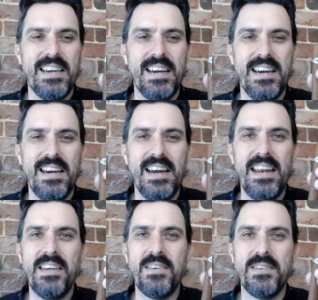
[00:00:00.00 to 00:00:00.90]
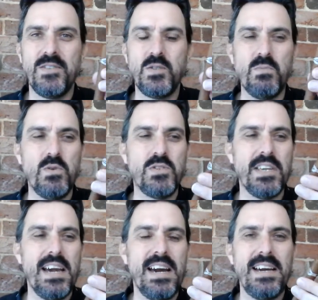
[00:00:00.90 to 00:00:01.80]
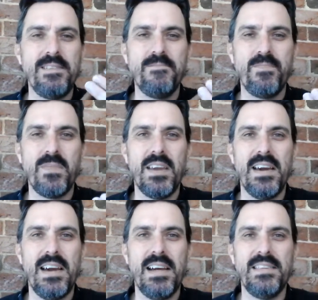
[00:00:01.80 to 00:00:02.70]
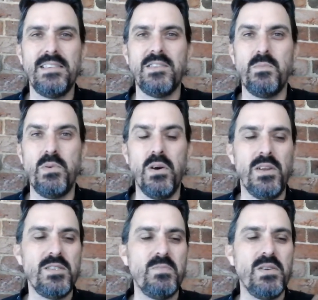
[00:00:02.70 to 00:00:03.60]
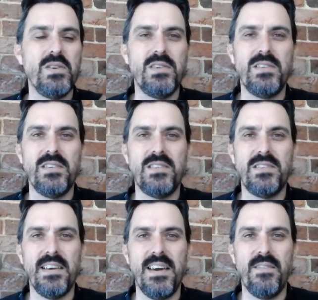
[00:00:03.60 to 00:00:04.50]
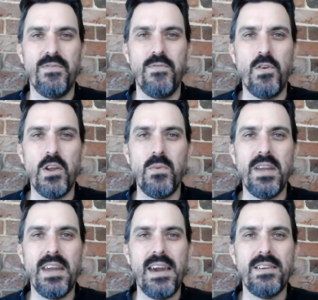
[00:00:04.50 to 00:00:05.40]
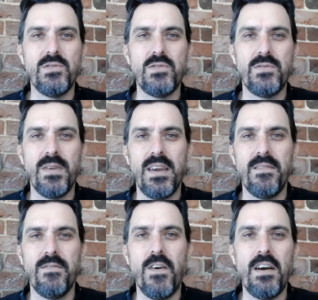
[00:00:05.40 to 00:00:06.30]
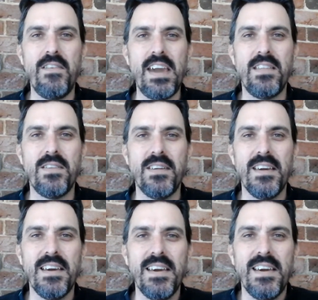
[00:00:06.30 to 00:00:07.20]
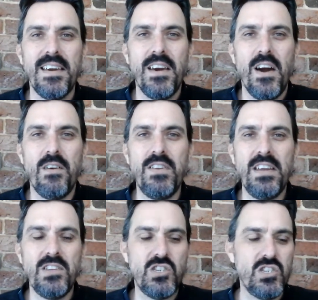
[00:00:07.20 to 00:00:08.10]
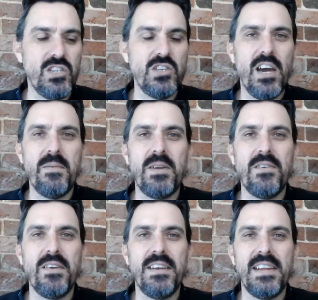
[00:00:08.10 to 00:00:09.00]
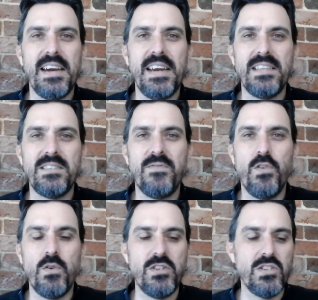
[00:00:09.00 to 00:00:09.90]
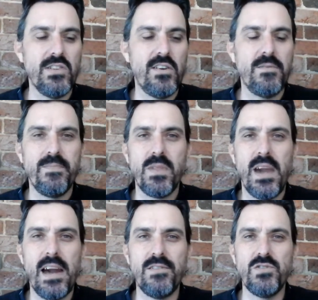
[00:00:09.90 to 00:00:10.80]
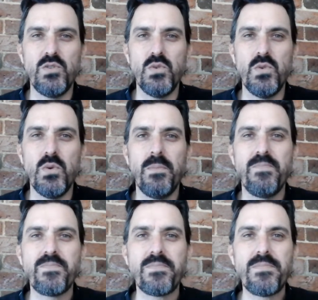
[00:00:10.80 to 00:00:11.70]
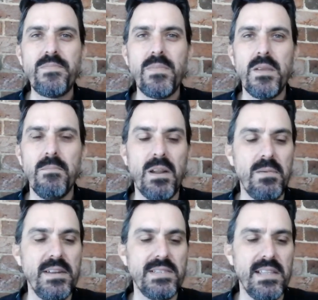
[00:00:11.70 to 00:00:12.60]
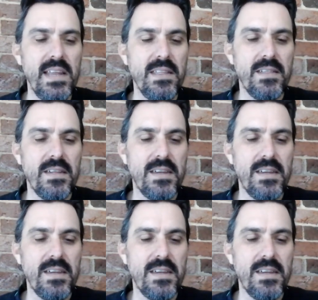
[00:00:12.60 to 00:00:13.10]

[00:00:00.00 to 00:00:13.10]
another small cigar. This is a Perlas because it's 40 ring gauge, or 5/8 of an inch in diameter, and it's 4 inches long, 102 milliliters in length.